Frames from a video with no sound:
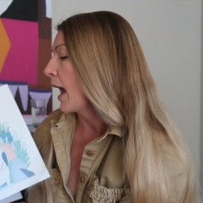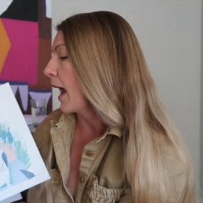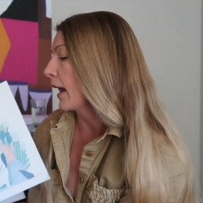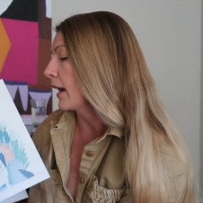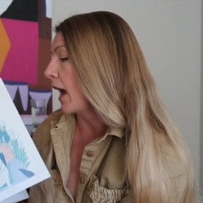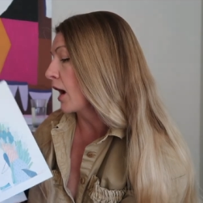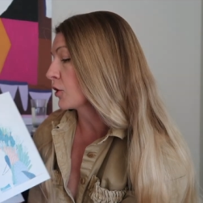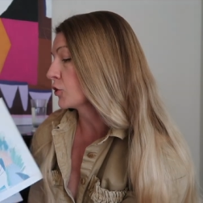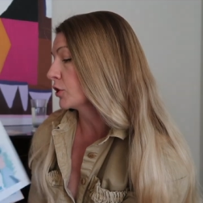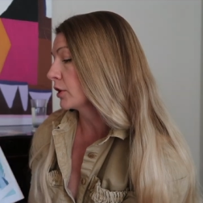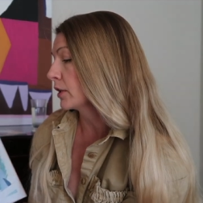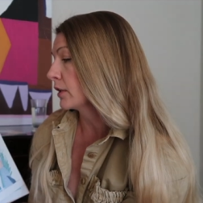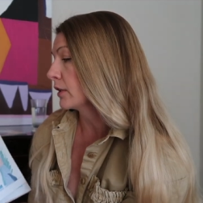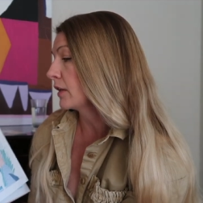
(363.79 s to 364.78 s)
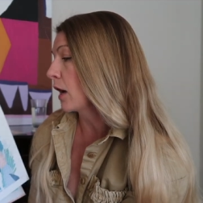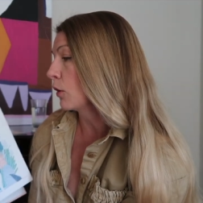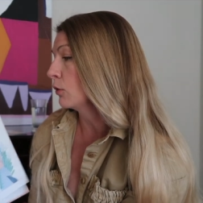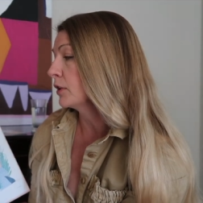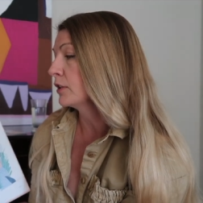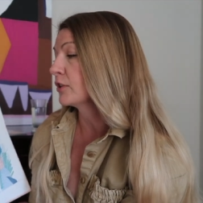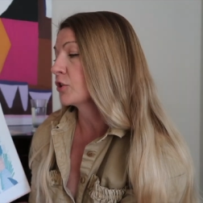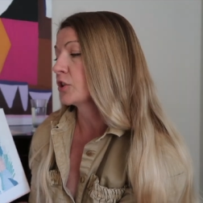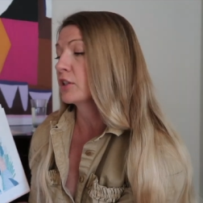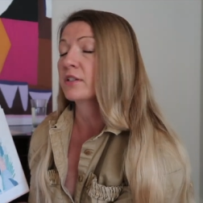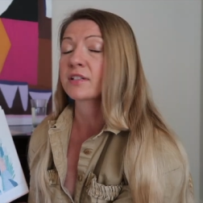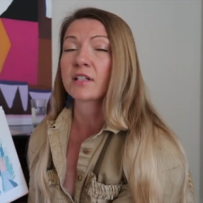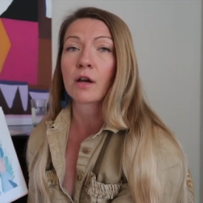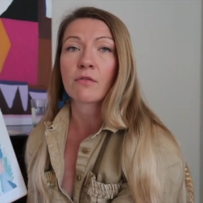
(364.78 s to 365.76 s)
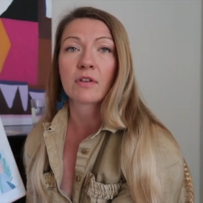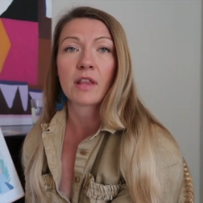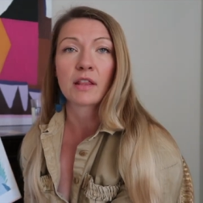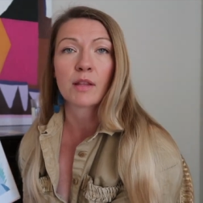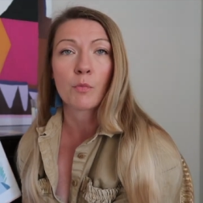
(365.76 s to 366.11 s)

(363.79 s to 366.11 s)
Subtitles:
And actually, not only does she discover that